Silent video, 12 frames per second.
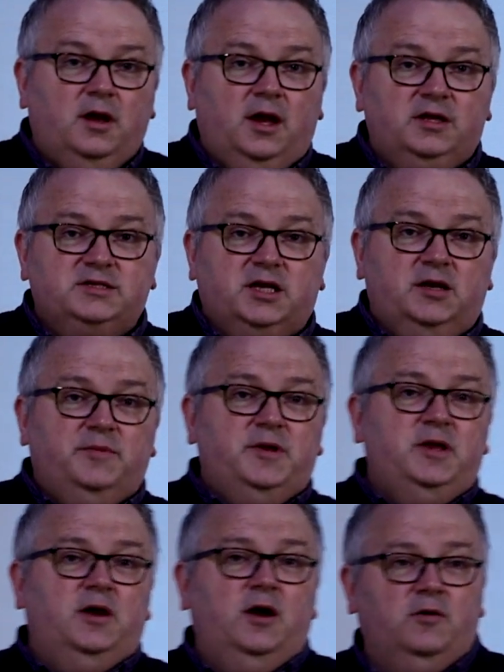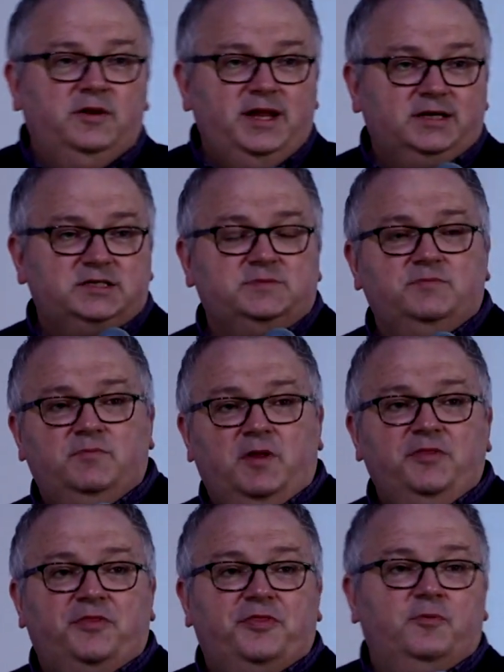It's going to be next
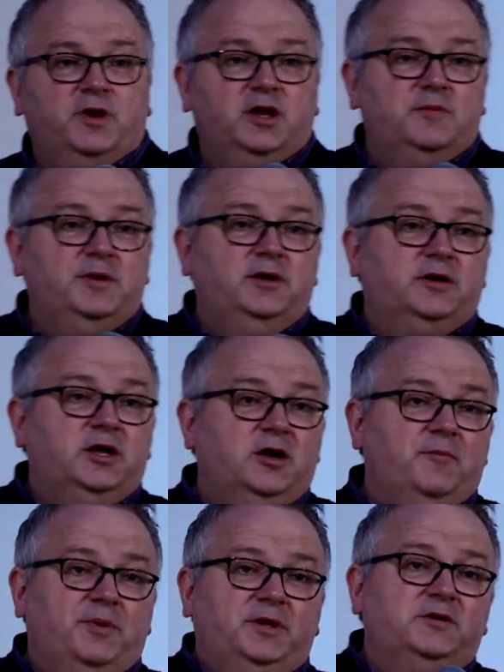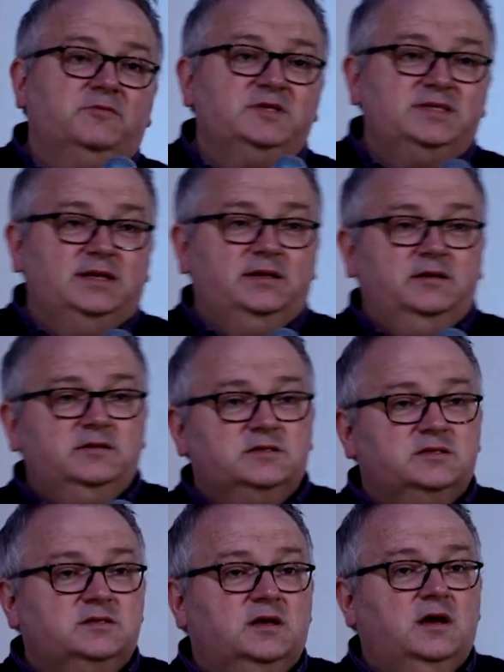month, we're going to be looking at building
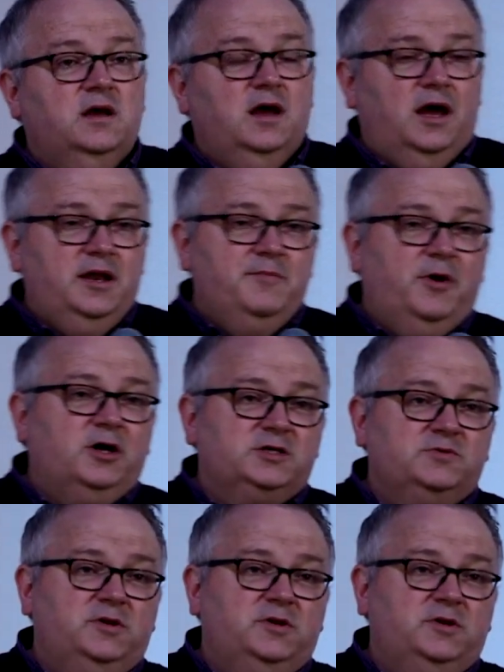resilience. And in March, we're